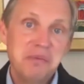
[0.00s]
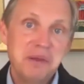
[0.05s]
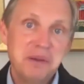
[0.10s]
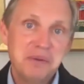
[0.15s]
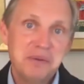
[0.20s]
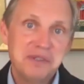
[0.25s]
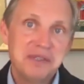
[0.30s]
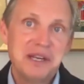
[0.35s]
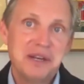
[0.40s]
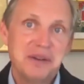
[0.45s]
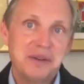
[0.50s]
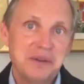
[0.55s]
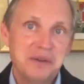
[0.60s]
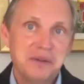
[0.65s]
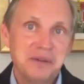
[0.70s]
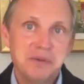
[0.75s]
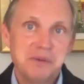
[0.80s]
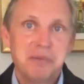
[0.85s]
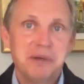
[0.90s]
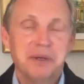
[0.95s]
that was there that
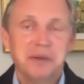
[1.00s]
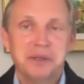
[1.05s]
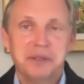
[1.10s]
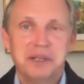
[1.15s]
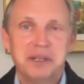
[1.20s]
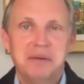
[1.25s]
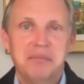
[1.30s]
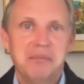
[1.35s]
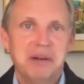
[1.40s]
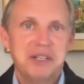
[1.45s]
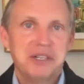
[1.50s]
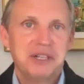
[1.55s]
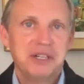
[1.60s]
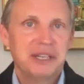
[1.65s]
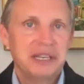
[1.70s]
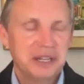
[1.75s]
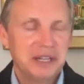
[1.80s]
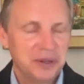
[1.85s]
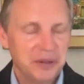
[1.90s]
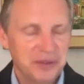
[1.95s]
was built much
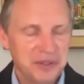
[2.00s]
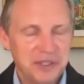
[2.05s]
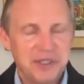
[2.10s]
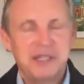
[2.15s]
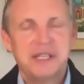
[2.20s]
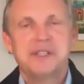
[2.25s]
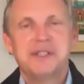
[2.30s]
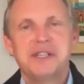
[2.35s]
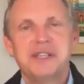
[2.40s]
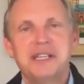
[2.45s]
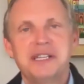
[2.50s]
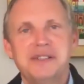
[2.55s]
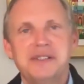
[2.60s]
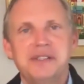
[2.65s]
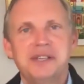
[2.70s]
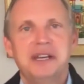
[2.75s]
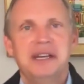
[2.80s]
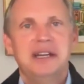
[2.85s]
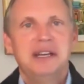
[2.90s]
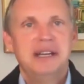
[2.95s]
later in the 60s,